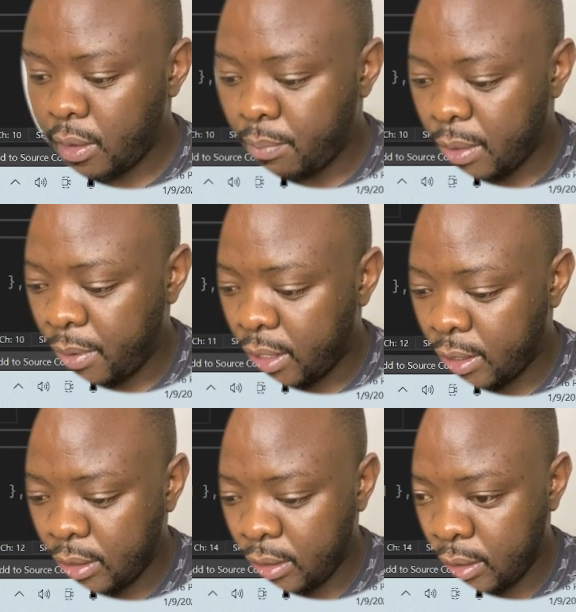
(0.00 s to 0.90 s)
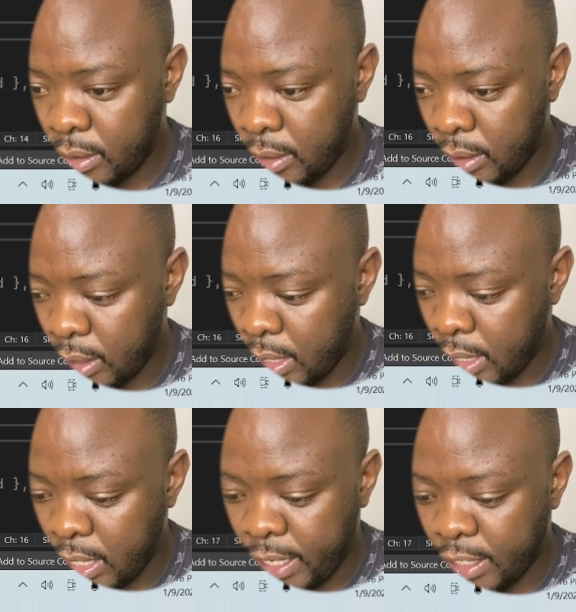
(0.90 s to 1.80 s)
public
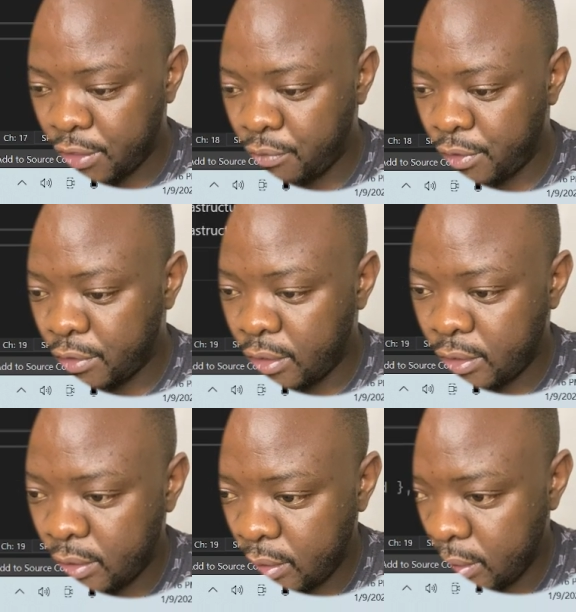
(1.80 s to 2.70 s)
action result.